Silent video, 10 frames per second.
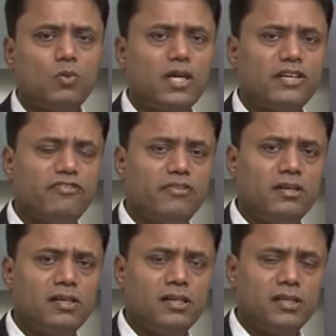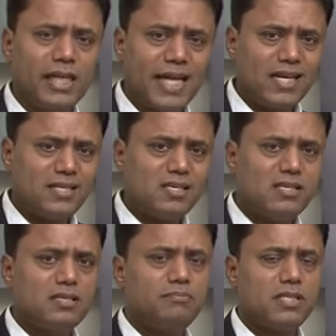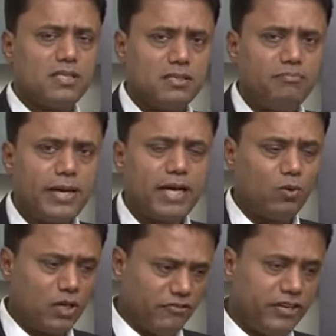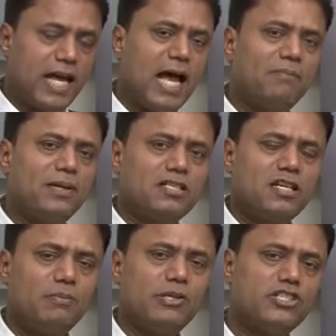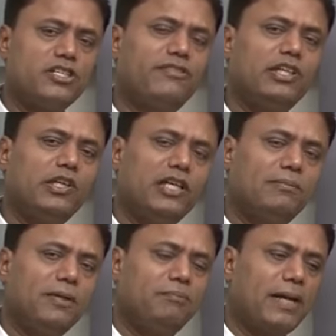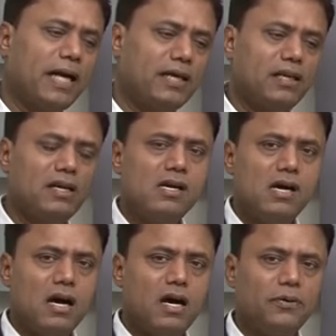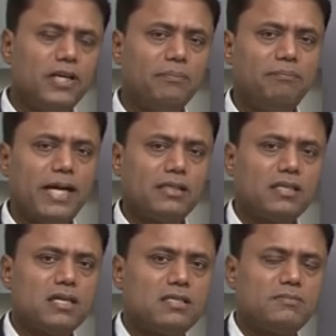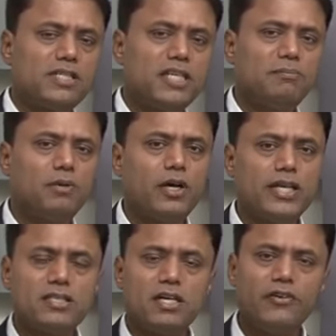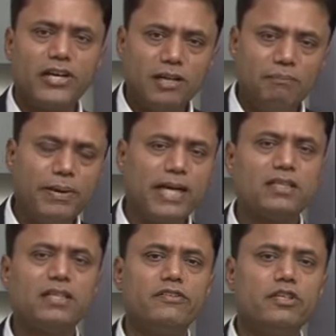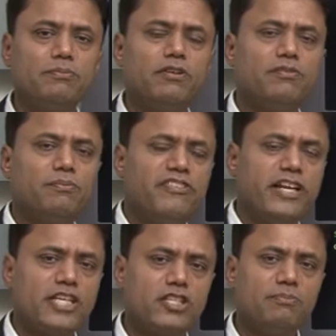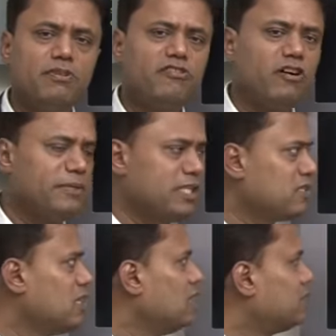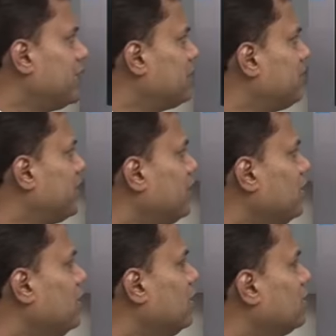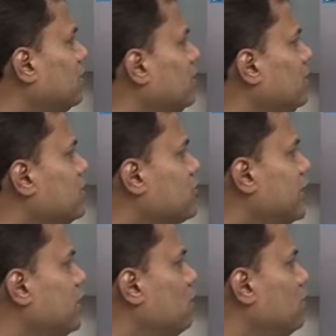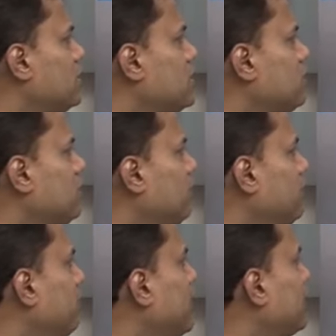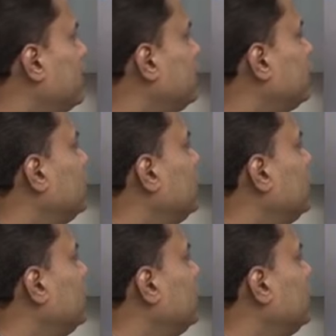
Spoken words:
What if analysis, business impact, what if it happens, how much revenue it will be impacted, how it will impact the customers and employees, how it will impact the revenue financial performance, thereby the shareholders will be impacted.